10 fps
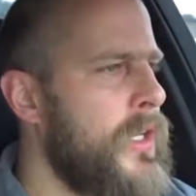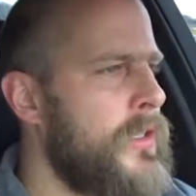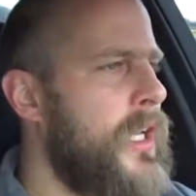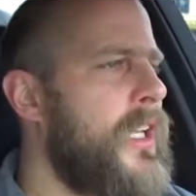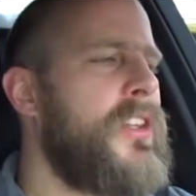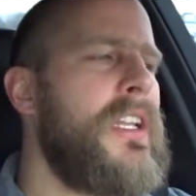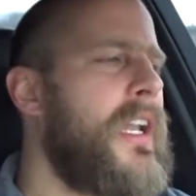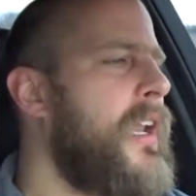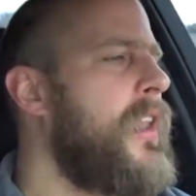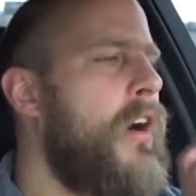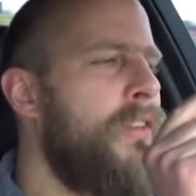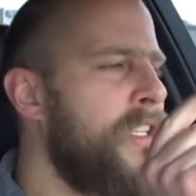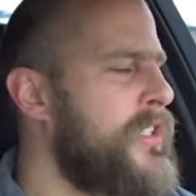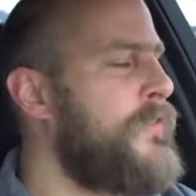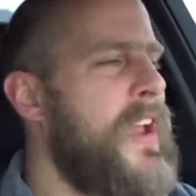Another thing that I love
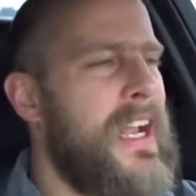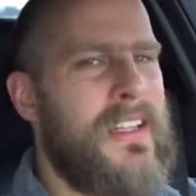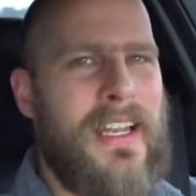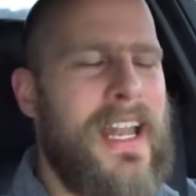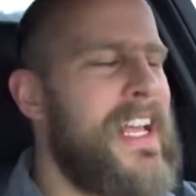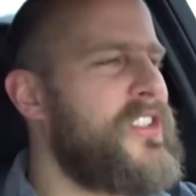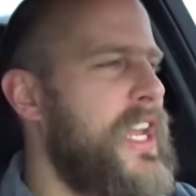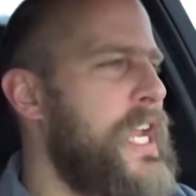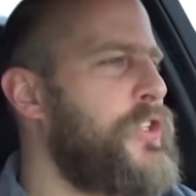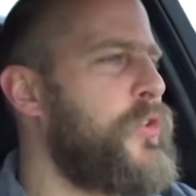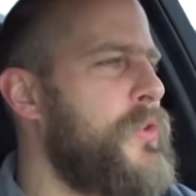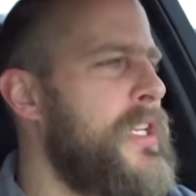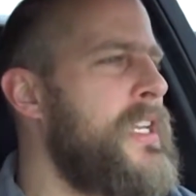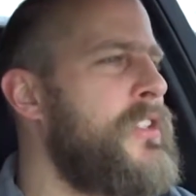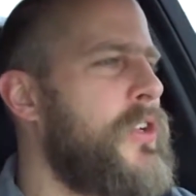is the fact that it has an
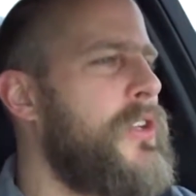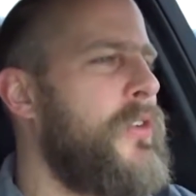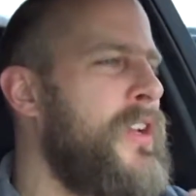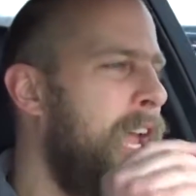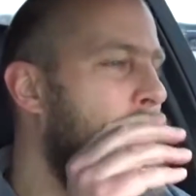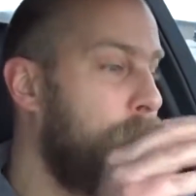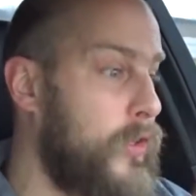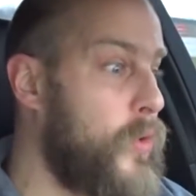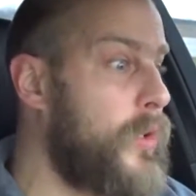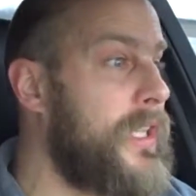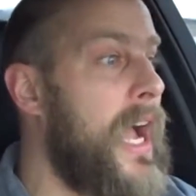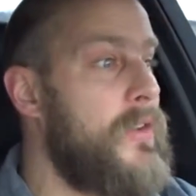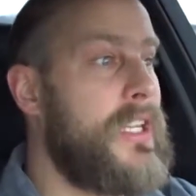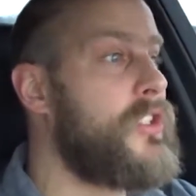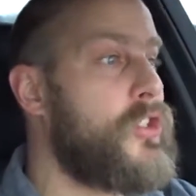HUD, so you don't have to look down.
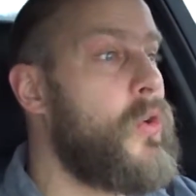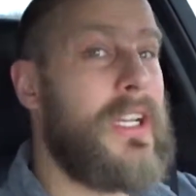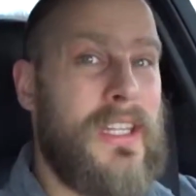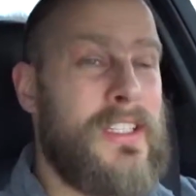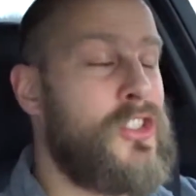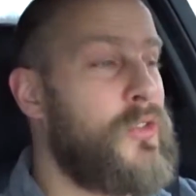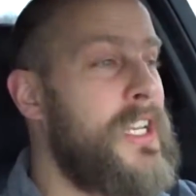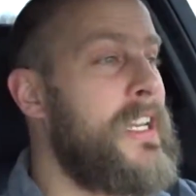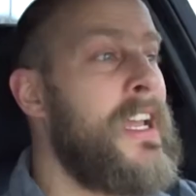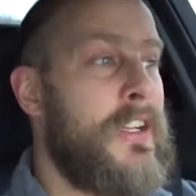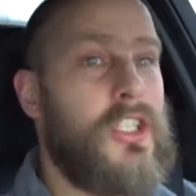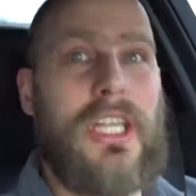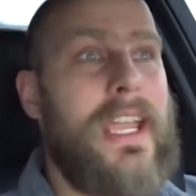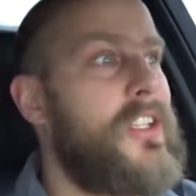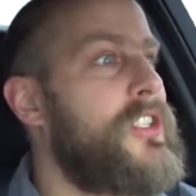You can just look at the screen, just
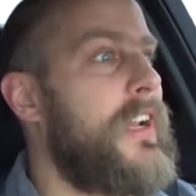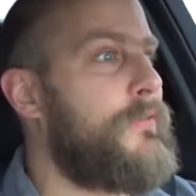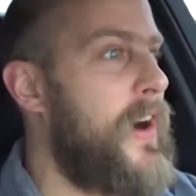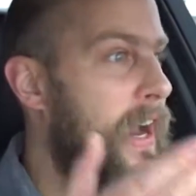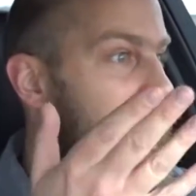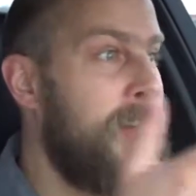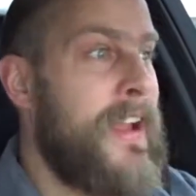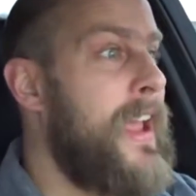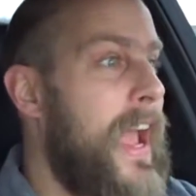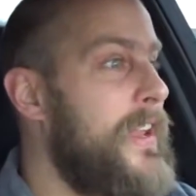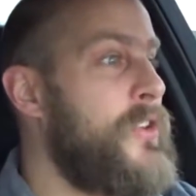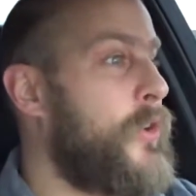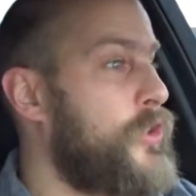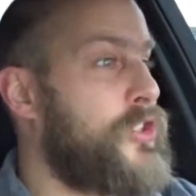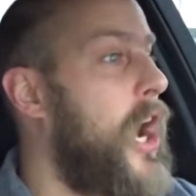like a jet fighter, and
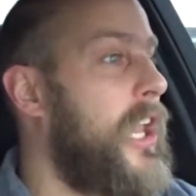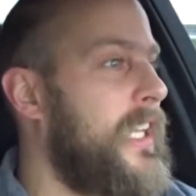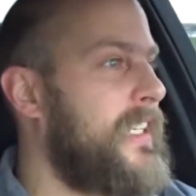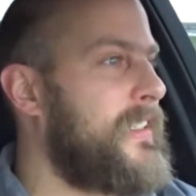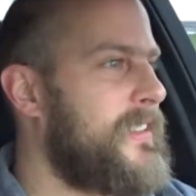you're solid.